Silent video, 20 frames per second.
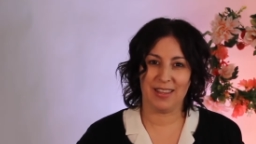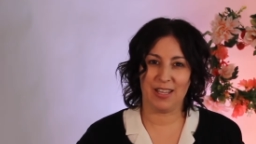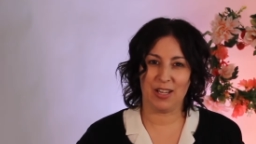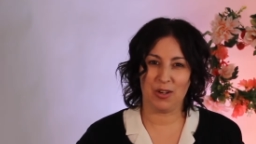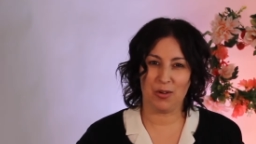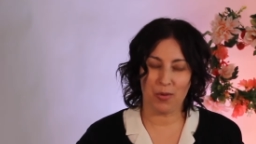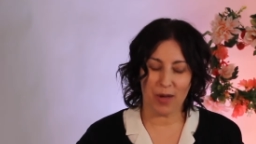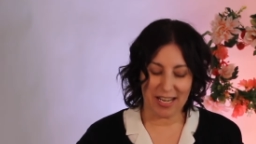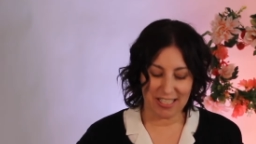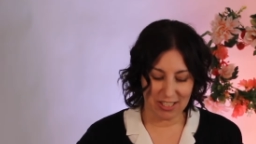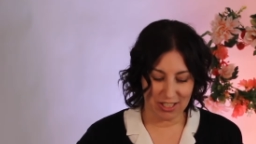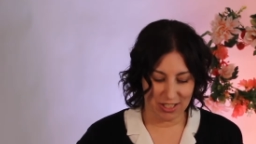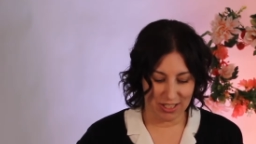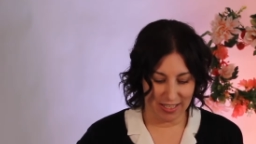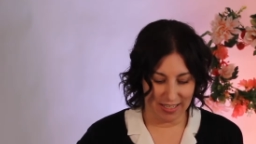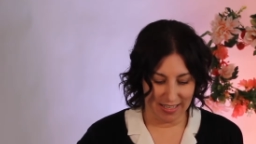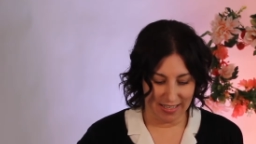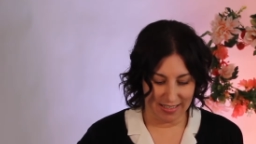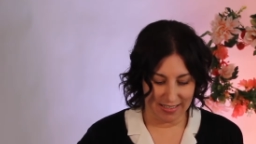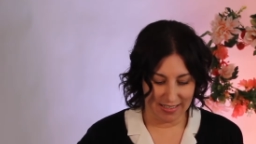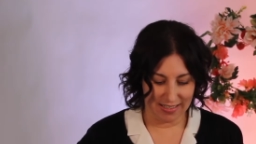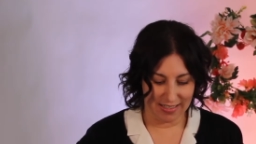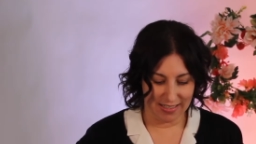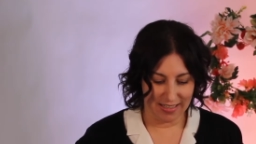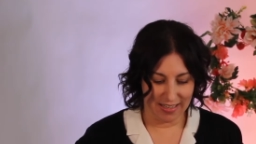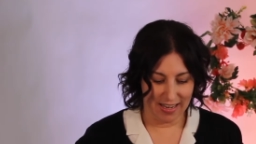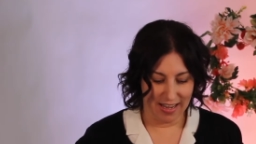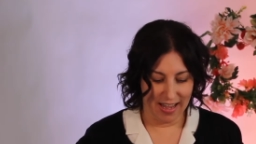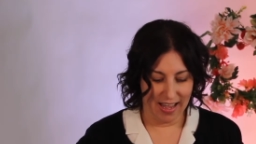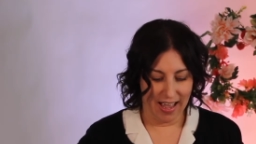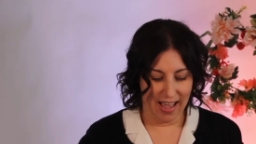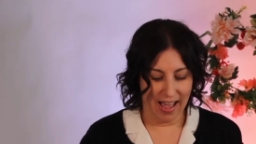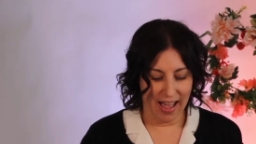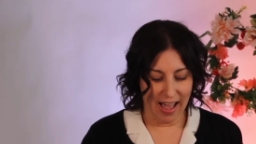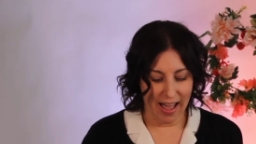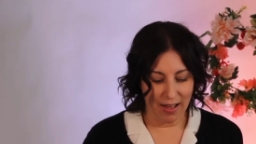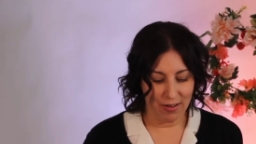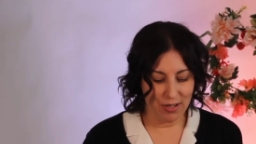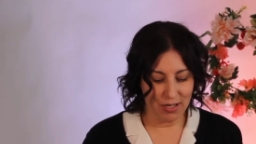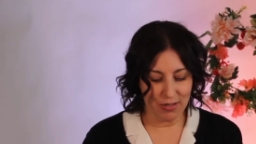The question is
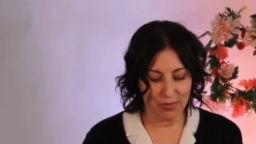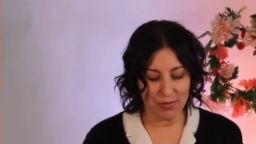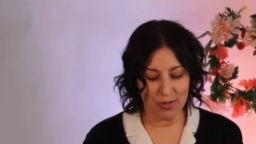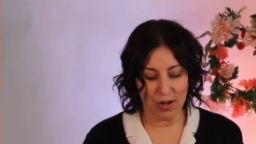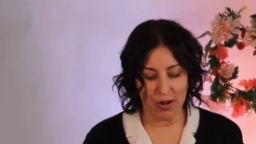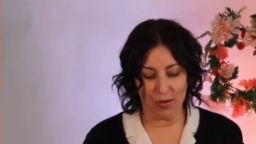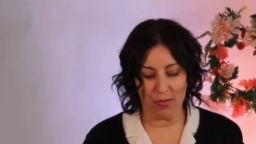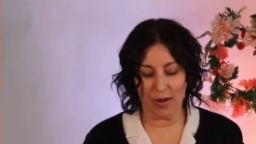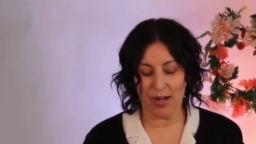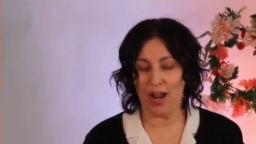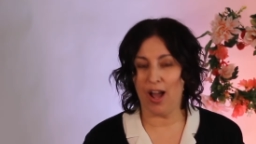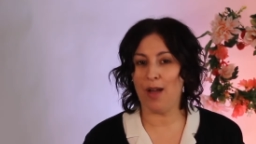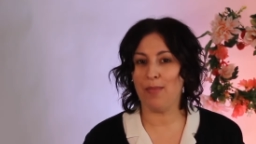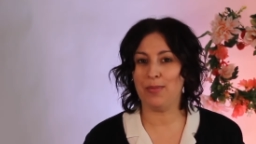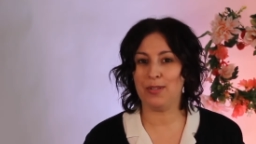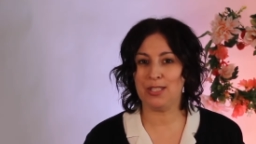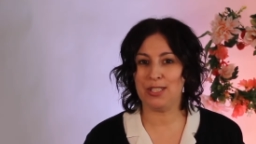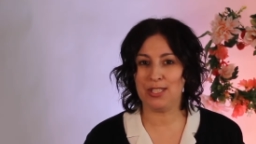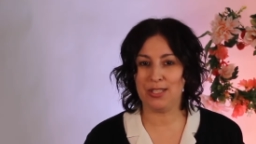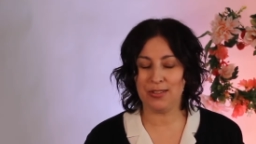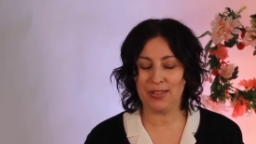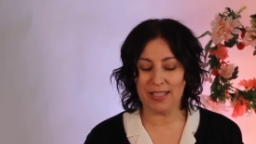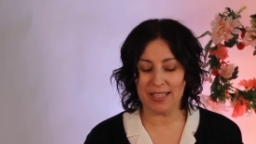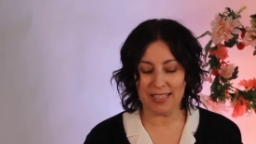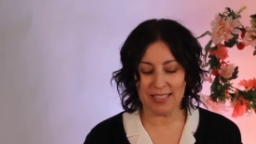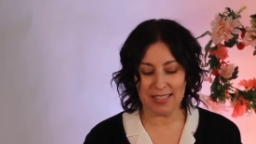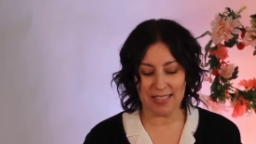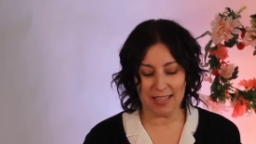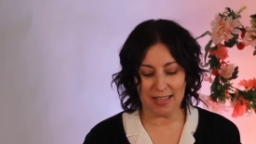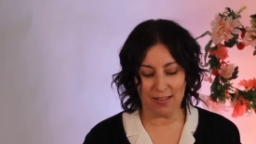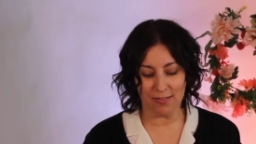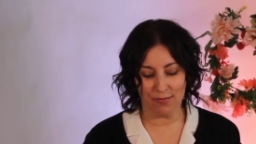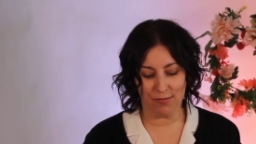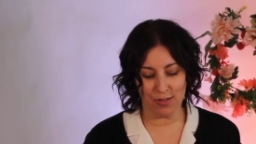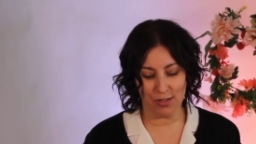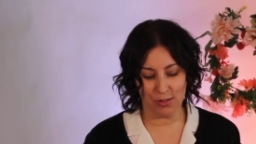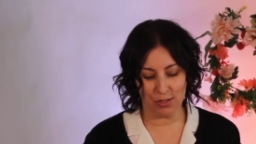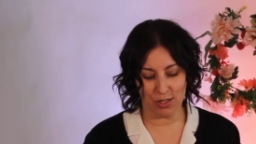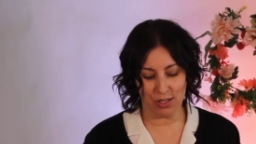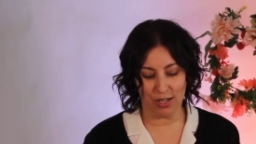how do you know when opportunities in the
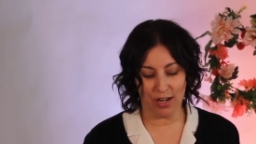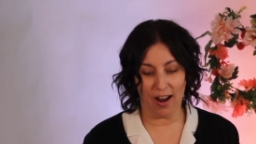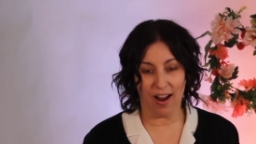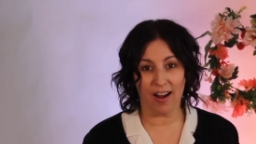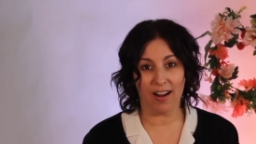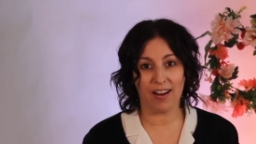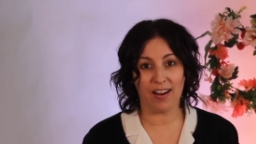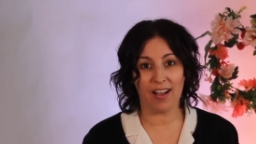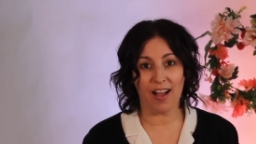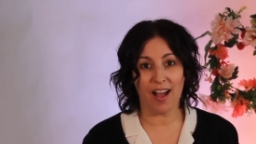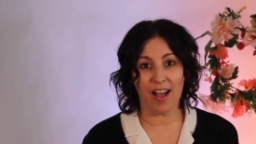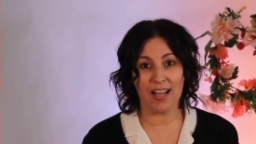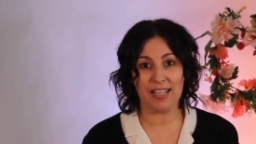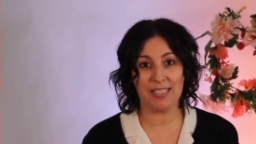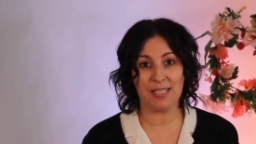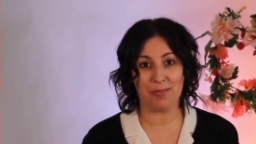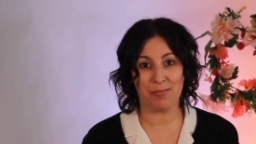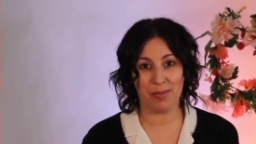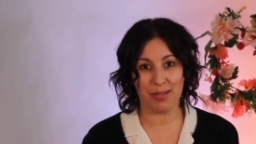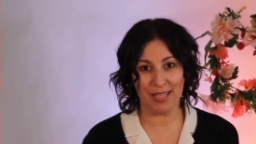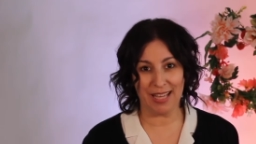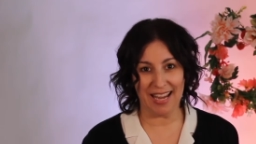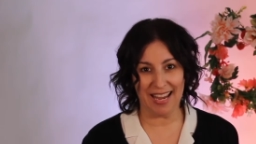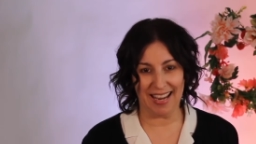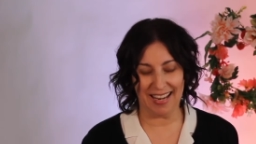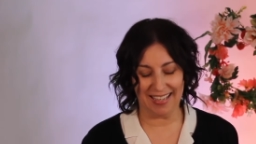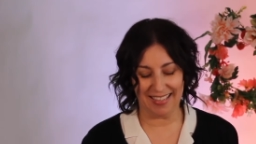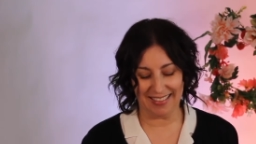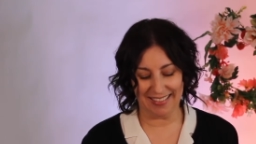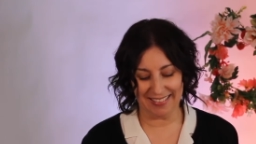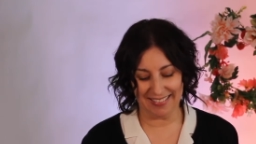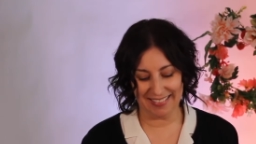future are God's plan?